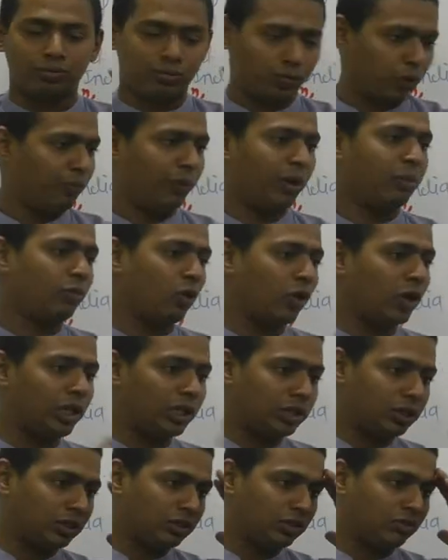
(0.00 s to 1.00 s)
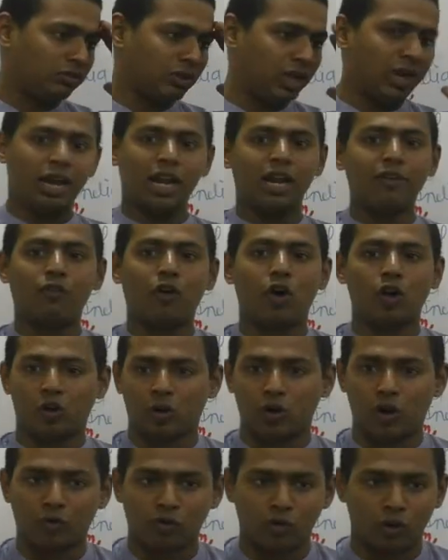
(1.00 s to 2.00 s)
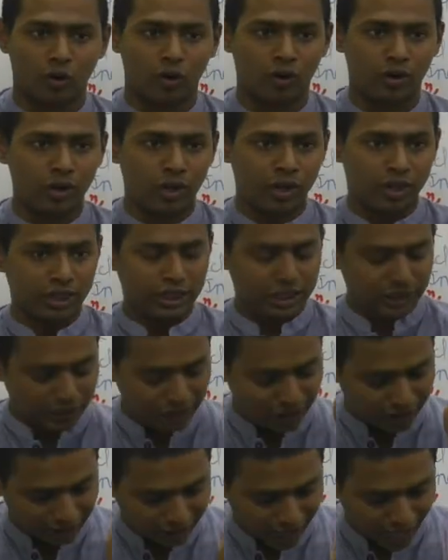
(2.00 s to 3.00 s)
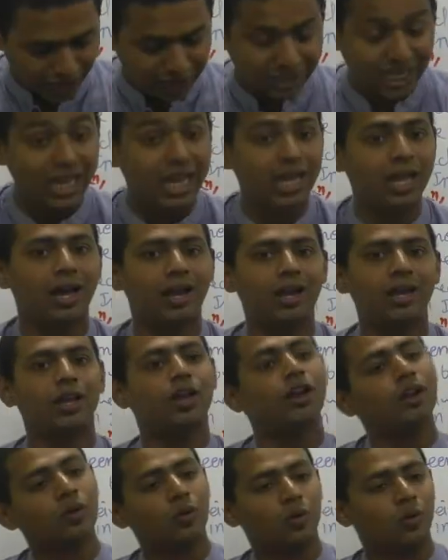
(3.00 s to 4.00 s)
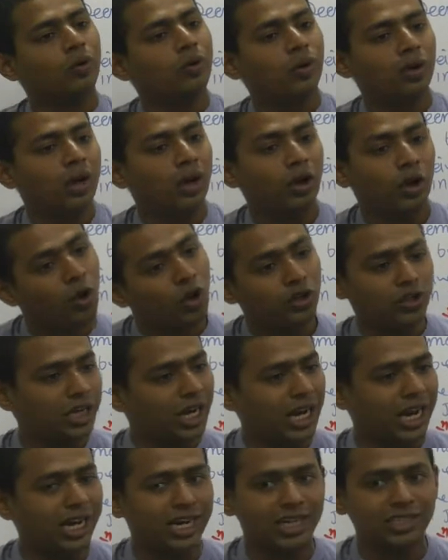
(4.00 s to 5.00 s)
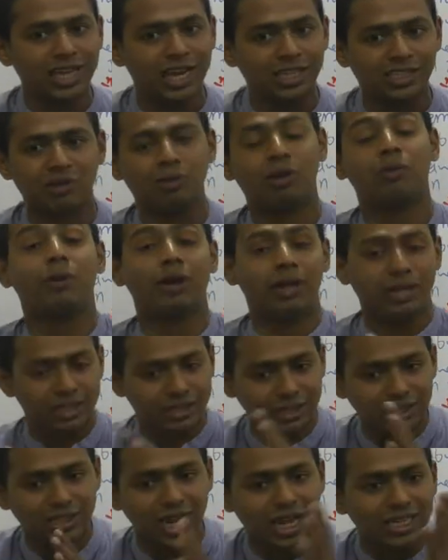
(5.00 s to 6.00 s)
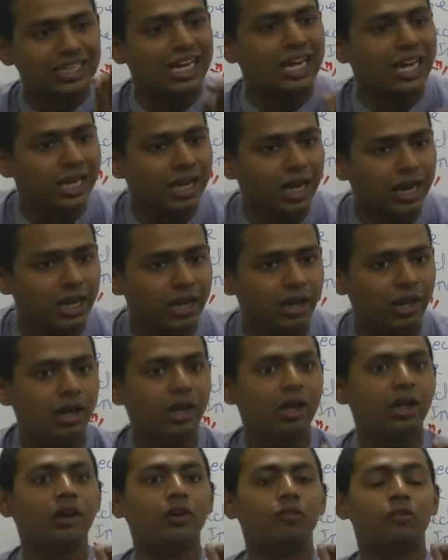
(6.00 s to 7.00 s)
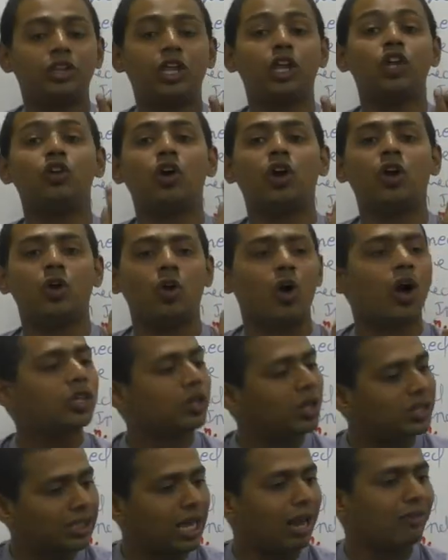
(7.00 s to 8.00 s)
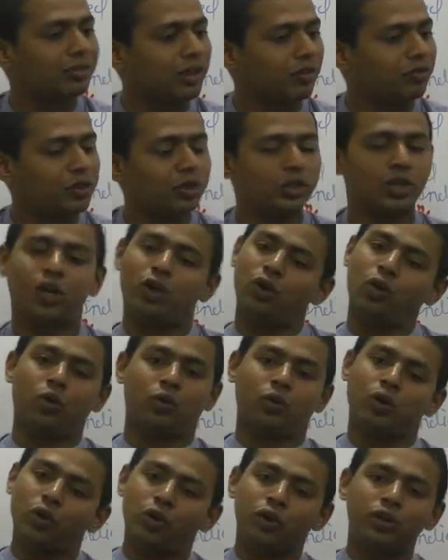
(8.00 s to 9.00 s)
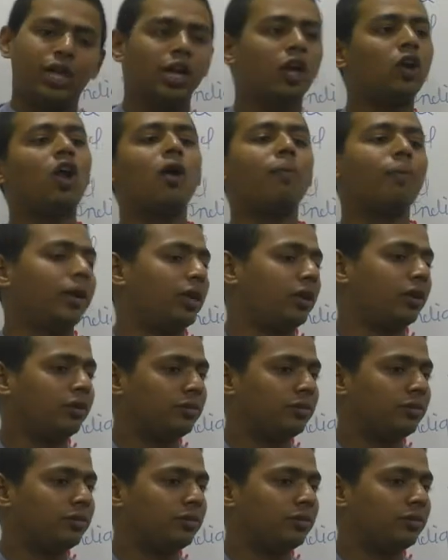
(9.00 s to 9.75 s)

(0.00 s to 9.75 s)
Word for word: Supreme Court is strictly follower of law. Is it taxed legally? No. Logically it is taxable, but is it taxed legally? Whether your laws are self-sufficient? No. Then drop it.